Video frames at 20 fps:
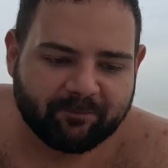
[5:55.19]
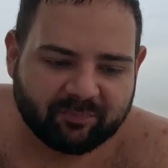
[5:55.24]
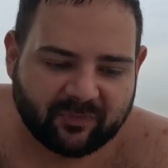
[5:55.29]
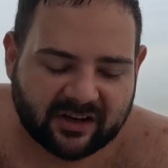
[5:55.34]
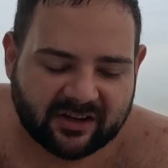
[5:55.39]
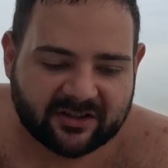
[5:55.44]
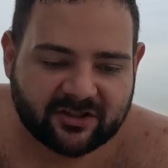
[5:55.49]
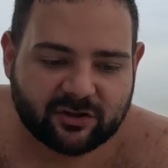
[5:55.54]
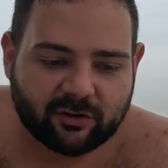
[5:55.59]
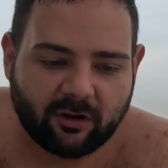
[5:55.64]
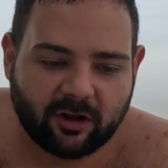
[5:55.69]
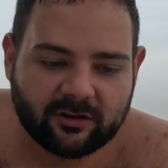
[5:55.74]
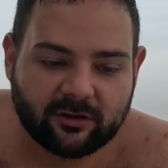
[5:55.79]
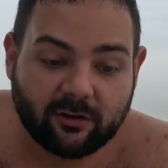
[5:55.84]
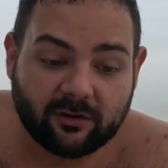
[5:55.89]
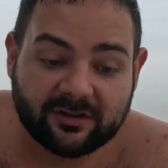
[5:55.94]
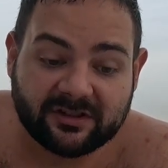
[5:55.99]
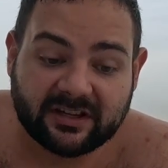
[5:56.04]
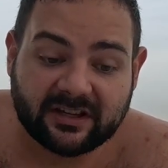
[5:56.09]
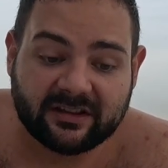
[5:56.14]
a salt
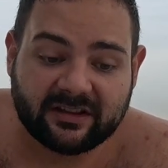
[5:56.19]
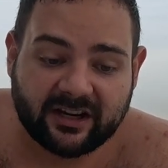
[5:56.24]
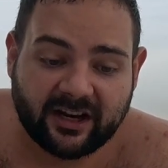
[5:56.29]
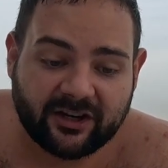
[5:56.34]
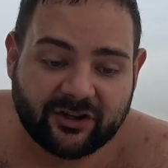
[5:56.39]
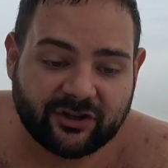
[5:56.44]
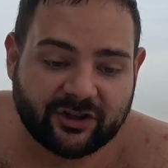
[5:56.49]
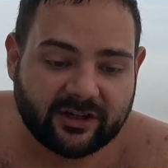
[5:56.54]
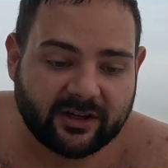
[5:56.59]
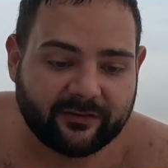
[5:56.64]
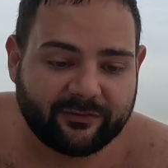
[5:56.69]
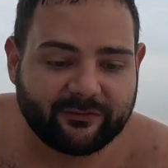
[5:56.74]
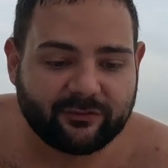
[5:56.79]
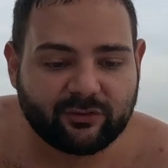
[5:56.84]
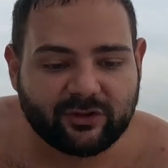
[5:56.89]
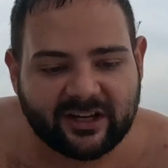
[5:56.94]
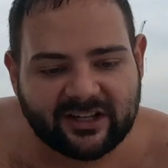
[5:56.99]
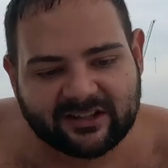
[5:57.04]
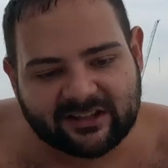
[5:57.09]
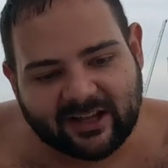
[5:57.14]
concentration of
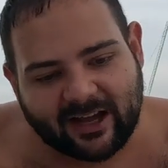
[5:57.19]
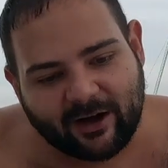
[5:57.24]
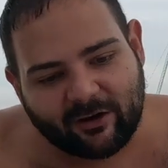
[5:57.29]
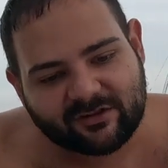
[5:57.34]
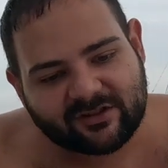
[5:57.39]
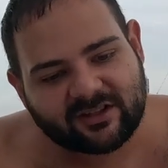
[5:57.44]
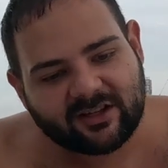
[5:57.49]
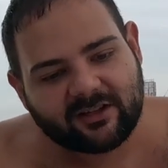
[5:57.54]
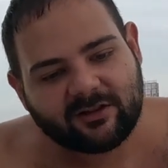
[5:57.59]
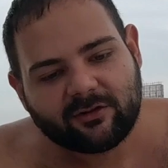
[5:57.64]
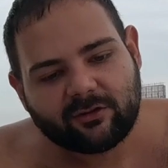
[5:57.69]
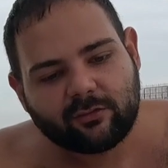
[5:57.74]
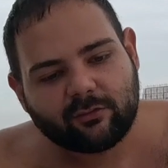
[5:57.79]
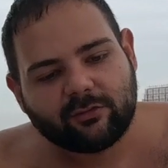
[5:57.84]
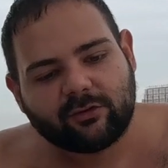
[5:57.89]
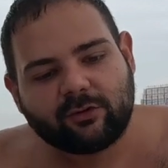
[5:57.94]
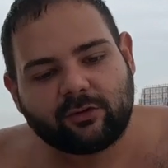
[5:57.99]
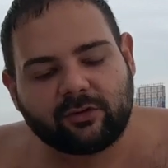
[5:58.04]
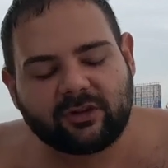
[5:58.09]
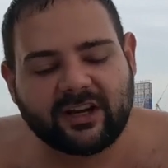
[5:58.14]
3,000
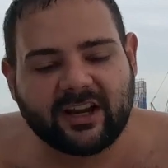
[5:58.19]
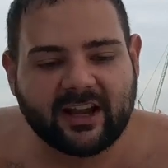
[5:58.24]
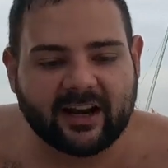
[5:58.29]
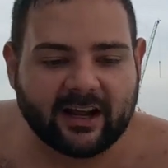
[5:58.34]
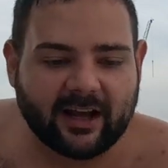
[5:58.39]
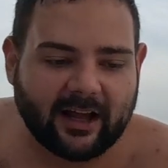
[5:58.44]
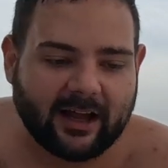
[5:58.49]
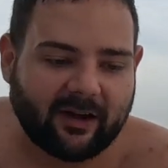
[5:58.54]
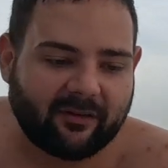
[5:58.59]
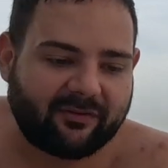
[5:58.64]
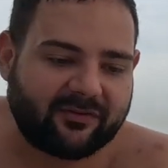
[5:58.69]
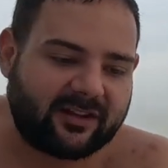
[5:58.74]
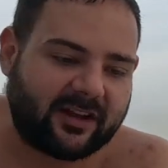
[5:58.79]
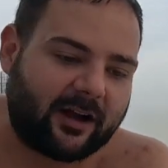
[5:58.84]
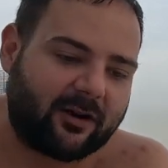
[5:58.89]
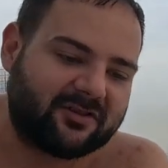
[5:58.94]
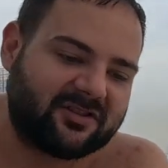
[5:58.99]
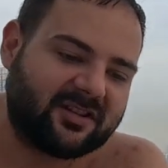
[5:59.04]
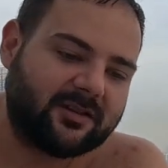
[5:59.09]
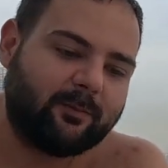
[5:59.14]
to
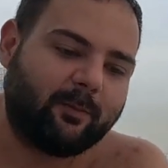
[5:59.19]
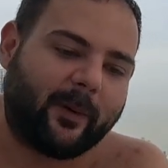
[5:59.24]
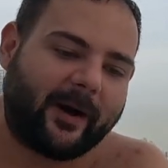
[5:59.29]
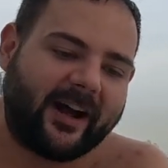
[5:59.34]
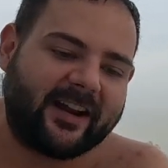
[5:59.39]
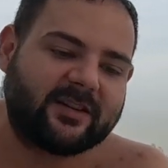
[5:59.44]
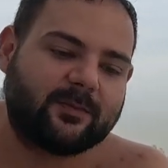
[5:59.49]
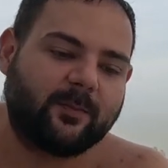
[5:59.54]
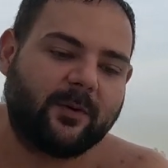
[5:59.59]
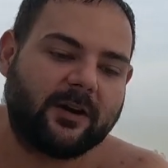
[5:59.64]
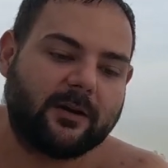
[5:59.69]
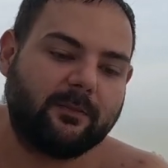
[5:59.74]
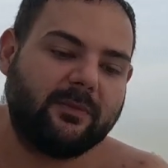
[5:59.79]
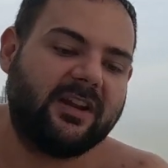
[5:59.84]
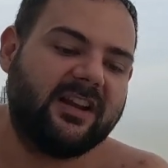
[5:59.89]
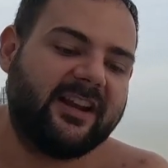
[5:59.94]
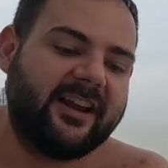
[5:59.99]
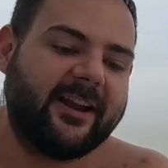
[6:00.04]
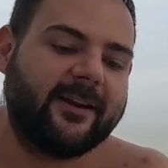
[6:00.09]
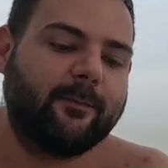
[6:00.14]
3,500 parts per
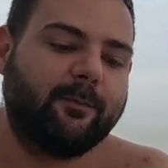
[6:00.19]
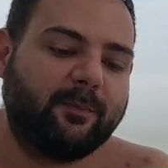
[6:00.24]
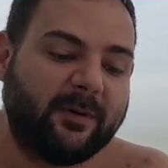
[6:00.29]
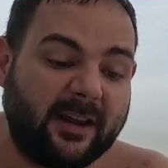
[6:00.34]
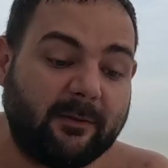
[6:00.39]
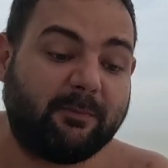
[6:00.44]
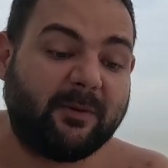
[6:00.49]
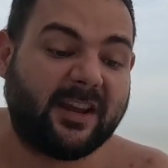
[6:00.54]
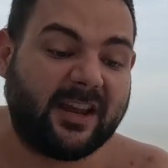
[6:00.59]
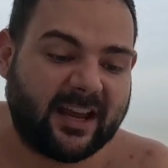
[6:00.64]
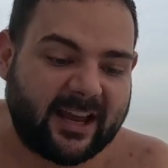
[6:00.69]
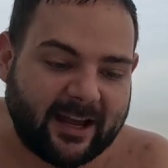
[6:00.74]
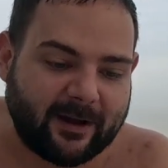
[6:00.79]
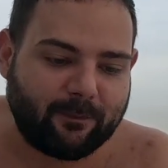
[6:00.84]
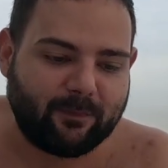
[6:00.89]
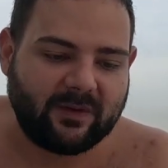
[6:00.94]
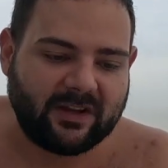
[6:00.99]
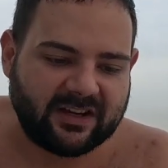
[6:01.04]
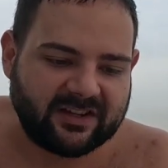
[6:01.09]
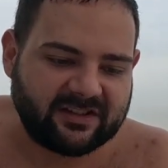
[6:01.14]
million
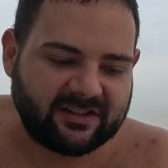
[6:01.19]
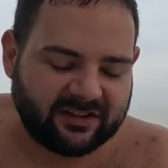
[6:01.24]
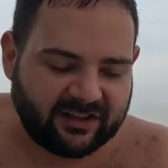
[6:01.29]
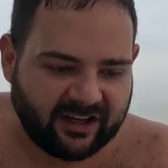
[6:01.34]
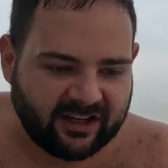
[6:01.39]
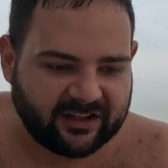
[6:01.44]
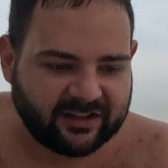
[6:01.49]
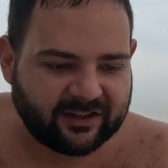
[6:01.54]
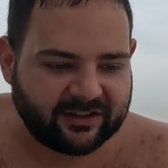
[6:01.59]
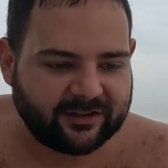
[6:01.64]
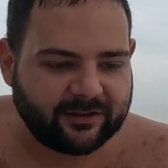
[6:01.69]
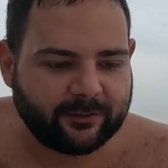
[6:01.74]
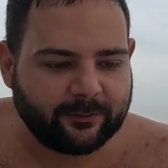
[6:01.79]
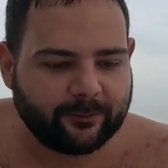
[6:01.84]
ppm is needed.